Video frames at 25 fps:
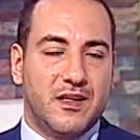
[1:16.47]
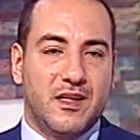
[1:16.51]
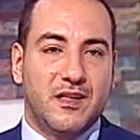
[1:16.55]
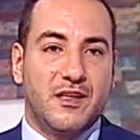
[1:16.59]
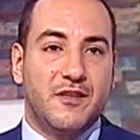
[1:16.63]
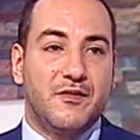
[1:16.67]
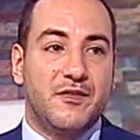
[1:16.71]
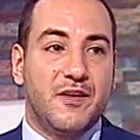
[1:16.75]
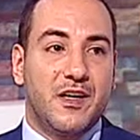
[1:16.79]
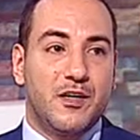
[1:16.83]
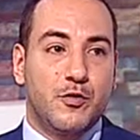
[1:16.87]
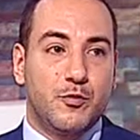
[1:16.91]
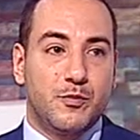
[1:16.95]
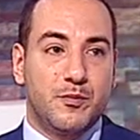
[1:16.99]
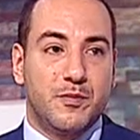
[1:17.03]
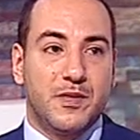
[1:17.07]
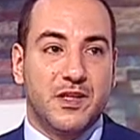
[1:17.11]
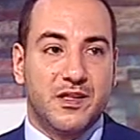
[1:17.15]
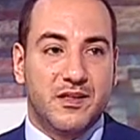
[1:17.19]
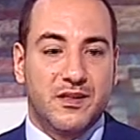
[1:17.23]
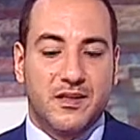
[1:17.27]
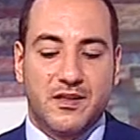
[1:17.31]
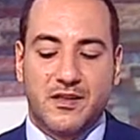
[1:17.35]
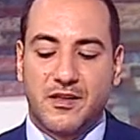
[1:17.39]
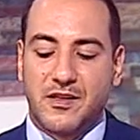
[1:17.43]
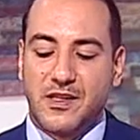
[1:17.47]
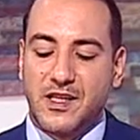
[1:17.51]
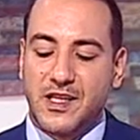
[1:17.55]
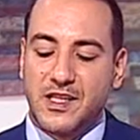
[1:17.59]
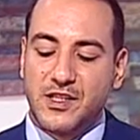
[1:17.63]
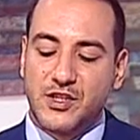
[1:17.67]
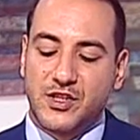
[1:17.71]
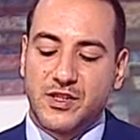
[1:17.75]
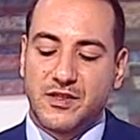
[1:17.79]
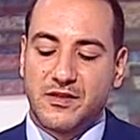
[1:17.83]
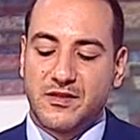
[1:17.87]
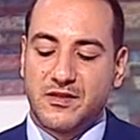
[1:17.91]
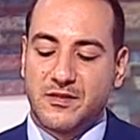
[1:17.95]
the development in
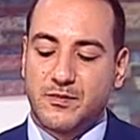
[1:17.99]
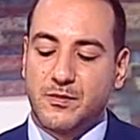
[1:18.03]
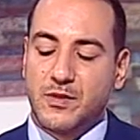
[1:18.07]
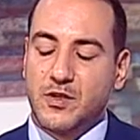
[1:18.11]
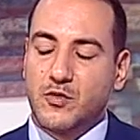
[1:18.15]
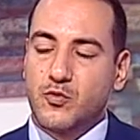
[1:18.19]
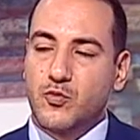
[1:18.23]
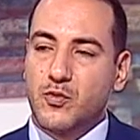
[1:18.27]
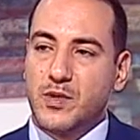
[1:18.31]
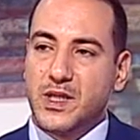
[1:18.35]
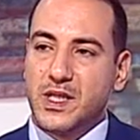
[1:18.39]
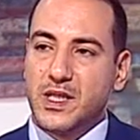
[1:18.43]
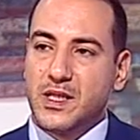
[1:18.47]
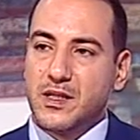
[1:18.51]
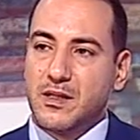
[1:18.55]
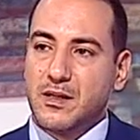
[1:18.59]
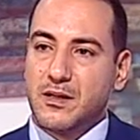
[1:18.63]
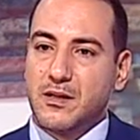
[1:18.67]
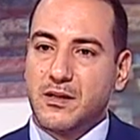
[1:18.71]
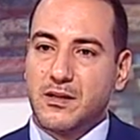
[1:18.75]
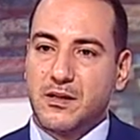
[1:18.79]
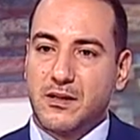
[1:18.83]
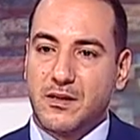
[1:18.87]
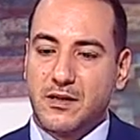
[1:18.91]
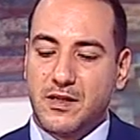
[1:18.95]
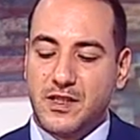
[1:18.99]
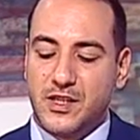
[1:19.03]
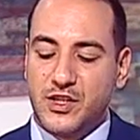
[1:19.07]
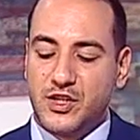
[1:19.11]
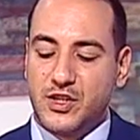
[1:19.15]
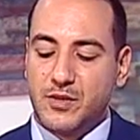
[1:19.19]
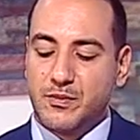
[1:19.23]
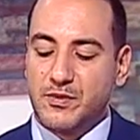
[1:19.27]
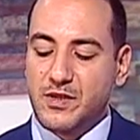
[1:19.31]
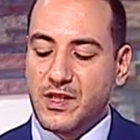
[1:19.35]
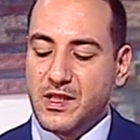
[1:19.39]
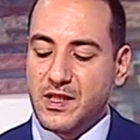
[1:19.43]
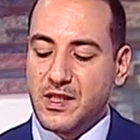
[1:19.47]
relations between uh,
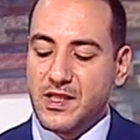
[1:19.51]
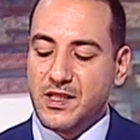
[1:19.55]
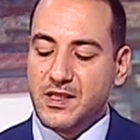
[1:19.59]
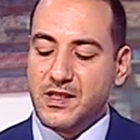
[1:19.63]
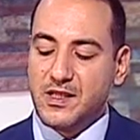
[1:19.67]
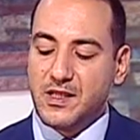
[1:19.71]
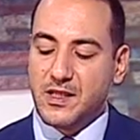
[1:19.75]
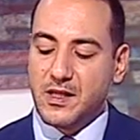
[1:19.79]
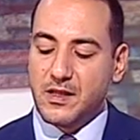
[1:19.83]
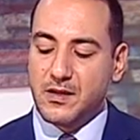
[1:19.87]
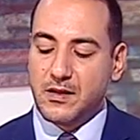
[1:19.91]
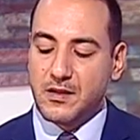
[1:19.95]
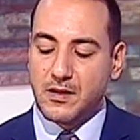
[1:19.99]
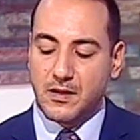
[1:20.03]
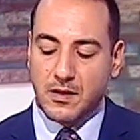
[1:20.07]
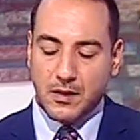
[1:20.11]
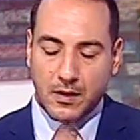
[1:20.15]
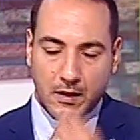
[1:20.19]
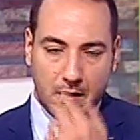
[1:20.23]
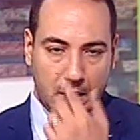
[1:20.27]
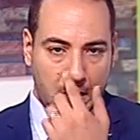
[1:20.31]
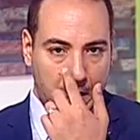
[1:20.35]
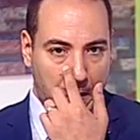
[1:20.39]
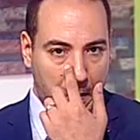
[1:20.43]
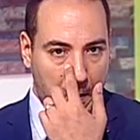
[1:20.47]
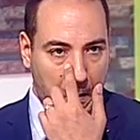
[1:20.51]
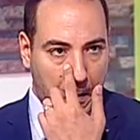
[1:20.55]
Egypt and India. Yes.